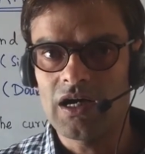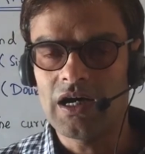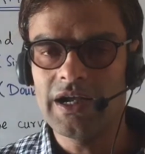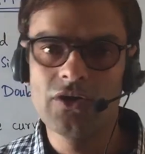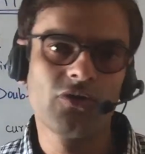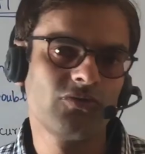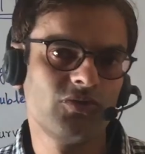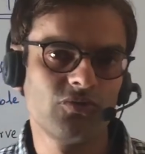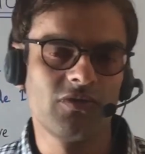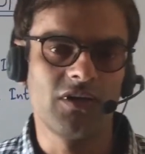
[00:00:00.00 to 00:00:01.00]
I know
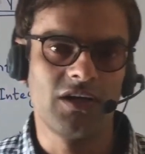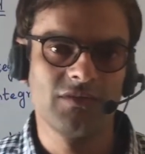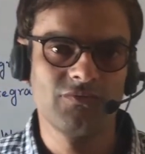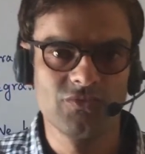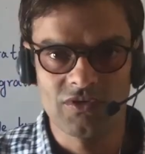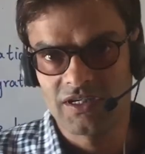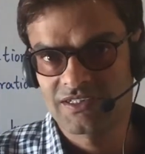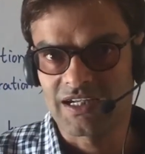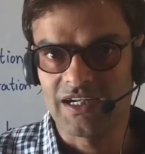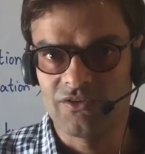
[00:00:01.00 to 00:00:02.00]
you
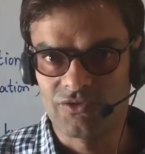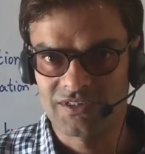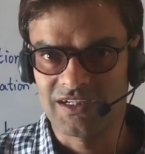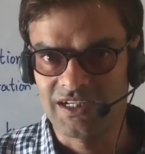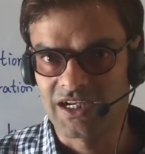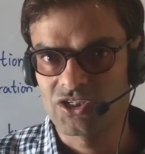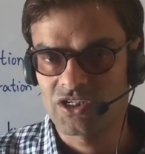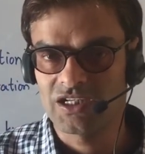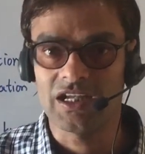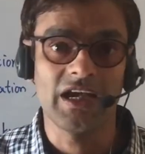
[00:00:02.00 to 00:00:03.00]
understand what's
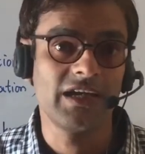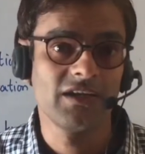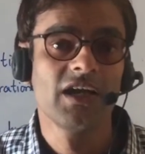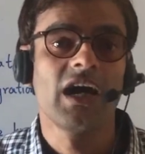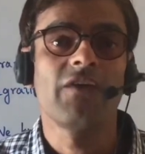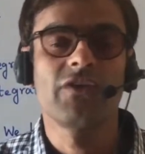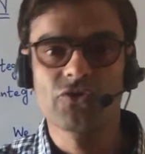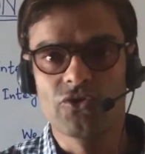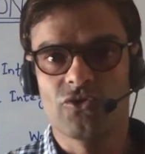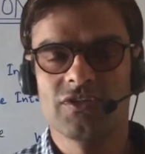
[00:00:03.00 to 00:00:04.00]
integration, and I want
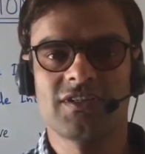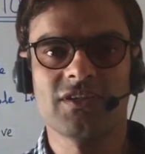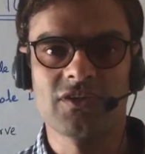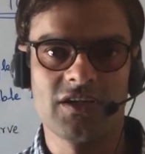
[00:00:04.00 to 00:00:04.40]
to know just